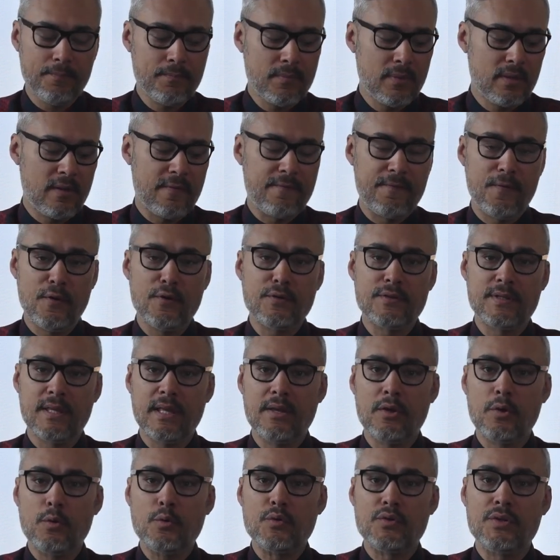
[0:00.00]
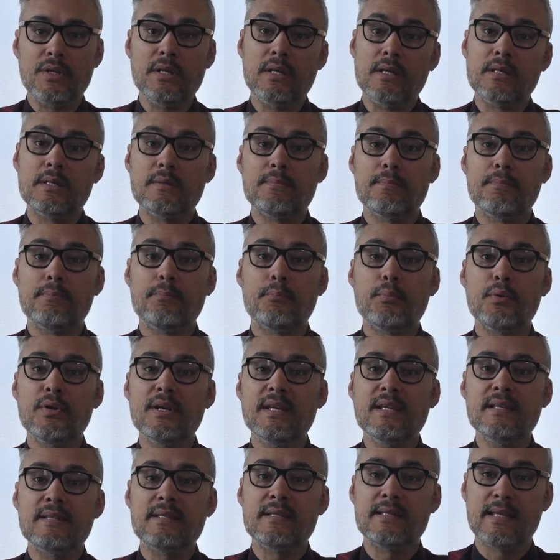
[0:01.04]
the first thing you see is
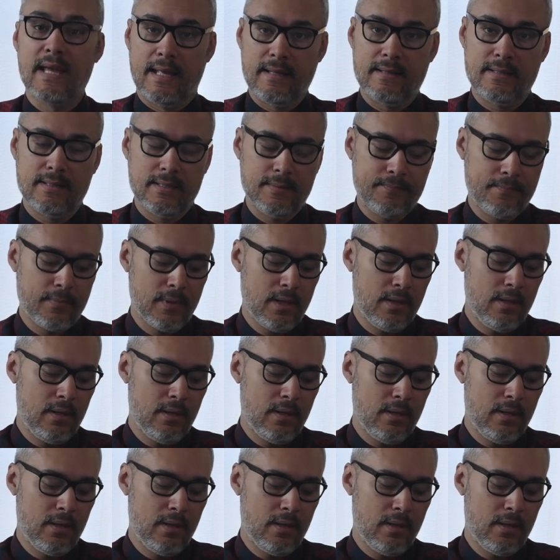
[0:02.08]
presets.